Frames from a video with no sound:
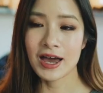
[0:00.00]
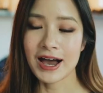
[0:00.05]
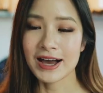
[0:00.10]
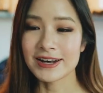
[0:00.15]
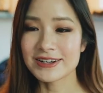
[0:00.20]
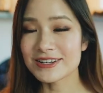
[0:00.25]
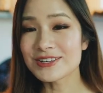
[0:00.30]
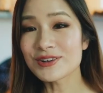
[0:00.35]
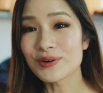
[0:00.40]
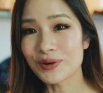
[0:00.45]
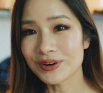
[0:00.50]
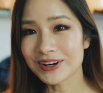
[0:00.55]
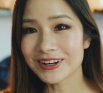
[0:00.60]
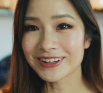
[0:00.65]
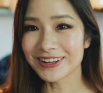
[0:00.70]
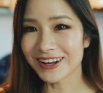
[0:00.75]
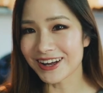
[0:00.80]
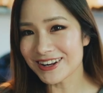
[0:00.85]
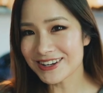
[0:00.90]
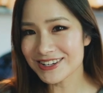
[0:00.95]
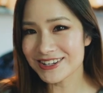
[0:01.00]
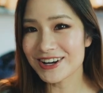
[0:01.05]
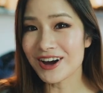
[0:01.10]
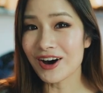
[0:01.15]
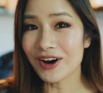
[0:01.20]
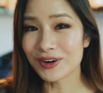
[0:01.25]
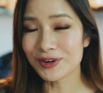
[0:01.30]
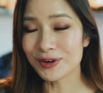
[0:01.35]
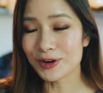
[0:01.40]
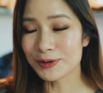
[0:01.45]
I just ordered lunch
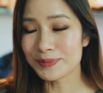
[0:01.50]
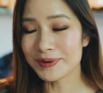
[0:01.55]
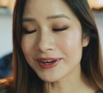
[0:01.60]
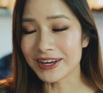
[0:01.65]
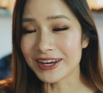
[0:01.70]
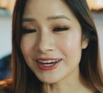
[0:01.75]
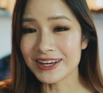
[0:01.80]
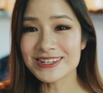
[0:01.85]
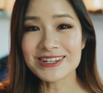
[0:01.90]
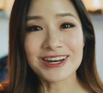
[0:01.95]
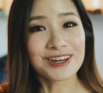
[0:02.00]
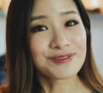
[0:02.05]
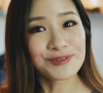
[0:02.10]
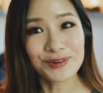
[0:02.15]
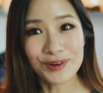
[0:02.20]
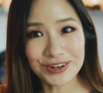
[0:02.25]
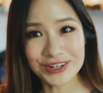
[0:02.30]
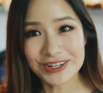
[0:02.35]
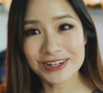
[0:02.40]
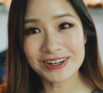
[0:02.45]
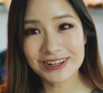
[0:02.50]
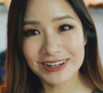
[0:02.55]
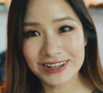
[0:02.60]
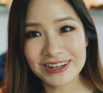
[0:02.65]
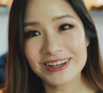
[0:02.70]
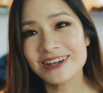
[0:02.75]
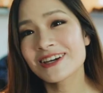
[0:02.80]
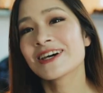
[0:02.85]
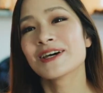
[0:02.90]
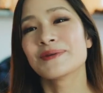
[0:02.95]
on Uber Eats,
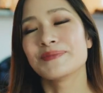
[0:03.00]
unfortunately,